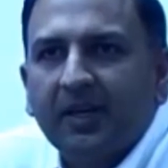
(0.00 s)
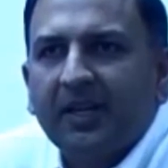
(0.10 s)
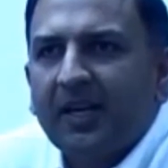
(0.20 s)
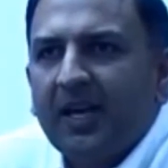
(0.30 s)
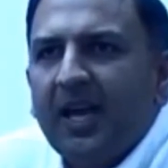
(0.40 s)

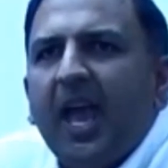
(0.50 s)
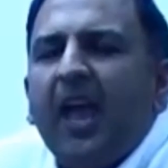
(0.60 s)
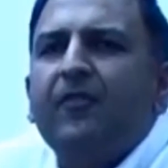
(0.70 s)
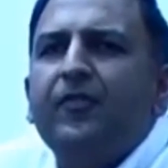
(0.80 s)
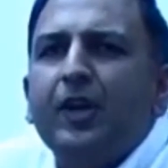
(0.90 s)
right?
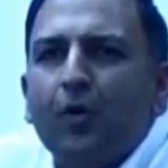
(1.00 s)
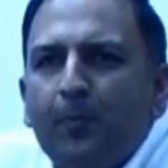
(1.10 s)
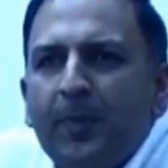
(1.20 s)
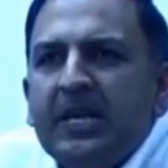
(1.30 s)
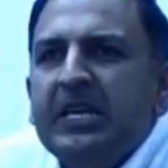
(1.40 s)

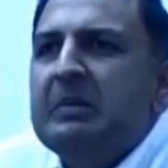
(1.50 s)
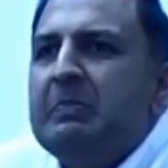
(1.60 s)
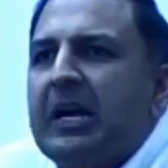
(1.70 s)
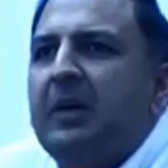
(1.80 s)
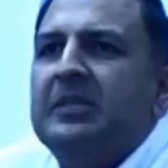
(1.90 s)
Every
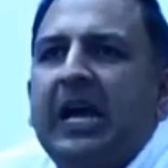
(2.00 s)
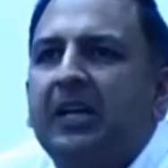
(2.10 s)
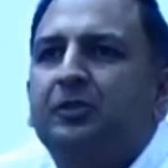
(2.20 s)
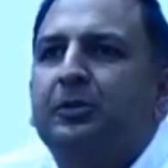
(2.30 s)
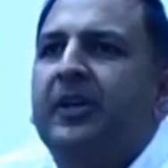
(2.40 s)
opinion becomes
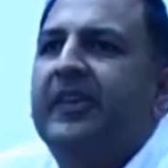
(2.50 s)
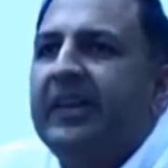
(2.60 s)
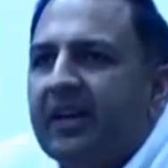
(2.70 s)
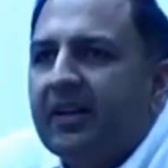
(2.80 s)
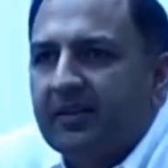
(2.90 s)
as good
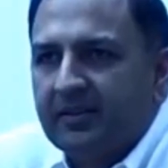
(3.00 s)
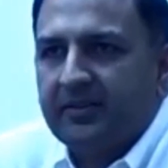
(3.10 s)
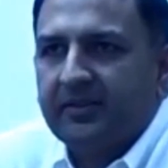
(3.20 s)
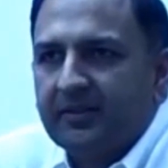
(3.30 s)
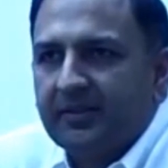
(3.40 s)
as any other,
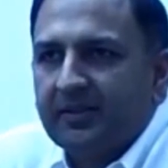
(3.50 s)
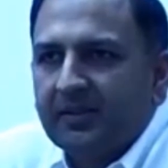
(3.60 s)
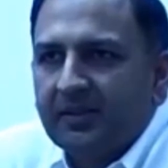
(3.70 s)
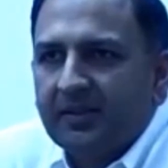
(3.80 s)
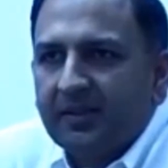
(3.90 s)

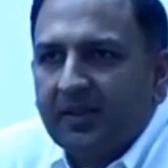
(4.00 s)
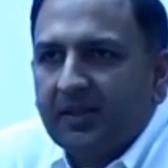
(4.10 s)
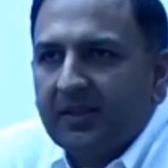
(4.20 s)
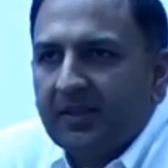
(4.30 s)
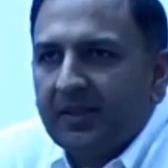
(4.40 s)

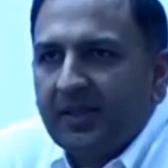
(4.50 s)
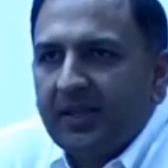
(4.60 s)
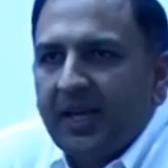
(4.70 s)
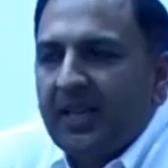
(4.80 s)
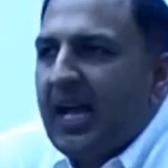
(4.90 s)
right?
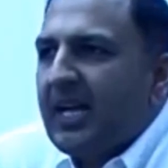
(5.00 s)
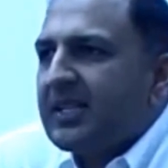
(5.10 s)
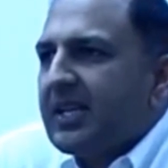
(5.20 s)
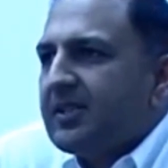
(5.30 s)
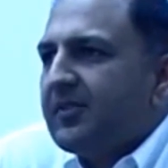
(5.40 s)
And
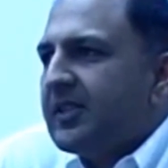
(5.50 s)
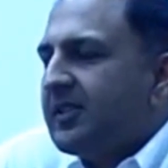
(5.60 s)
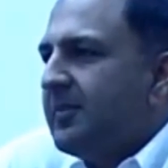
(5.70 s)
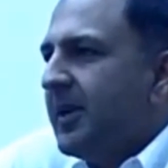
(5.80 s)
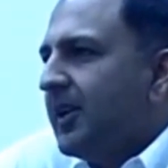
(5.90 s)
that sense of
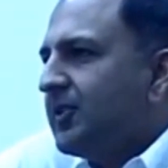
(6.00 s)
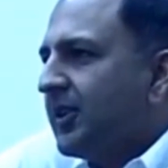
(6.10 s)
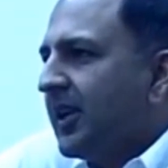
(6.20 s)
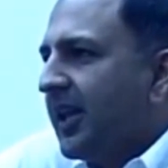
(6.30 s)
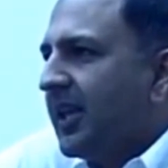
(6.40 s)

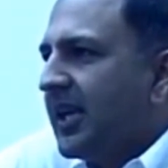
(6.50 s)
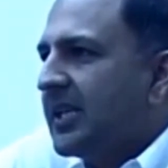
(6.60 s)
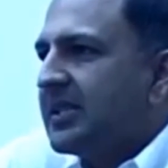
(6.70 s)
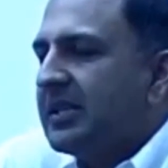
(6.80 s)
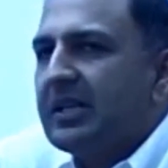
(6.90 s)
discrimination, I think,
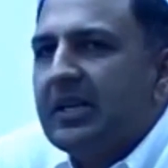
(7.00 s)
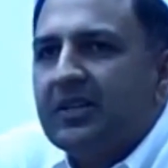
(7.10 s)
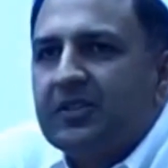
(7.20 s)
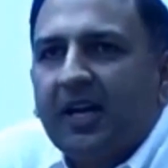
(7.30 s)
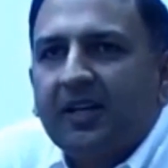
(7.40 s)
is
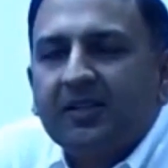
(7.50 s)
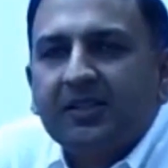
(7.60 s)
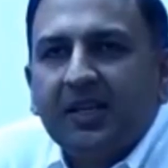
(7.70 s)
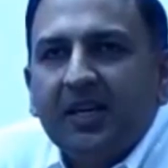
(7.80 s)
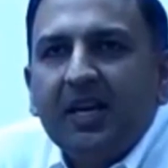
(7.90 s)
certainly a
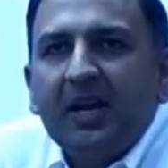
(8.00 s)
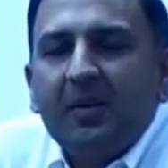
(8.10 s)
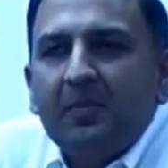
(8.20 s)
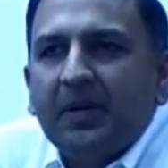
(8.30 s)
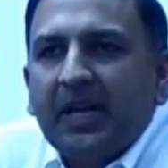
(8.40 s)
challenge.
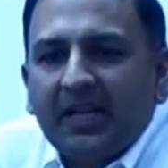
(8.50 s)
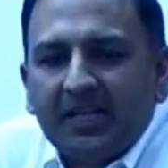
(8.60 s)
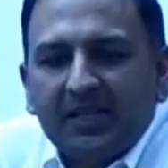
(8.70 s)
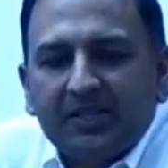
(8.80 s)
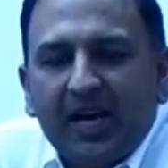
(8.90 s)
But I
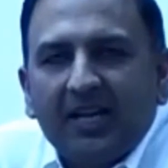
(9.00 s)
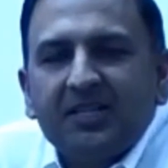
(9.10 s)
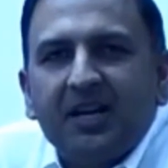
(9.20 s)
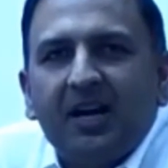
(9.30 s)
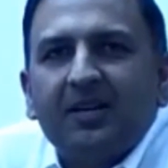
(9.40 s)
think the
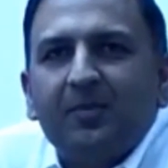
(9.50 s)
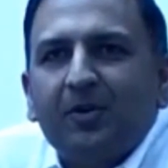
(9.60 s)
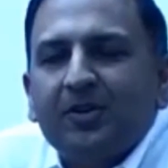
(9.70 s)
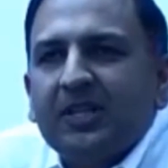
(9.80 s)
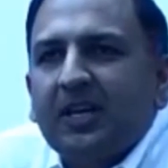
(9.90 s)
challenge in our
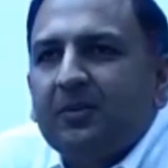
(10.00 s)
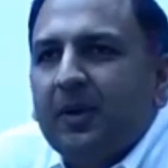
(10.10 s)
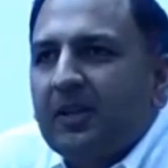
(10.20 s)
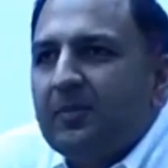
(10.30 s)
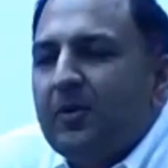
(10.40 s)
democracy
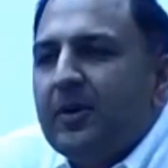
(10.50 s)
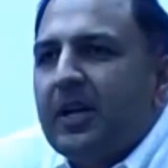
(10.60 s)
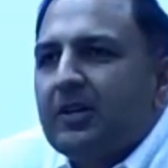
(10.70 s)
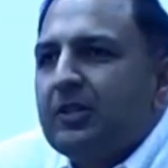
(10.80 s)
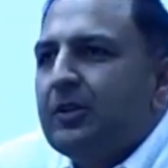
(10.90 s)
at the
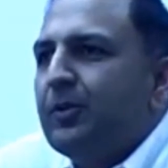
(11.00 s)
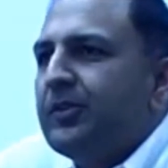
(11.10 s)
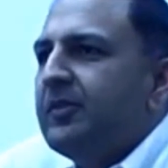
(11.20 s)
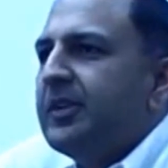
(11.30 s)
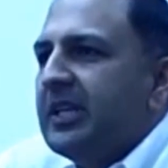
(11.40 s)
moment actually
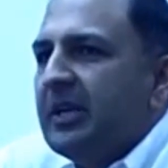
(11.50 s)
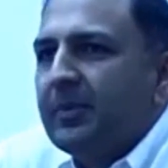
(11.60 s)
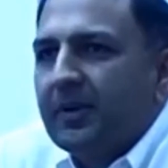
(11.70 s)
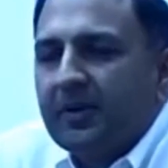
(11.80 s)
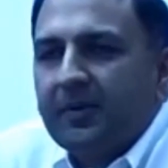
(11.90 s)
goes even
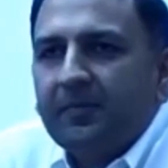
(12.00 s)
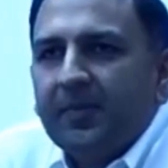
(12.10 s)
deeper,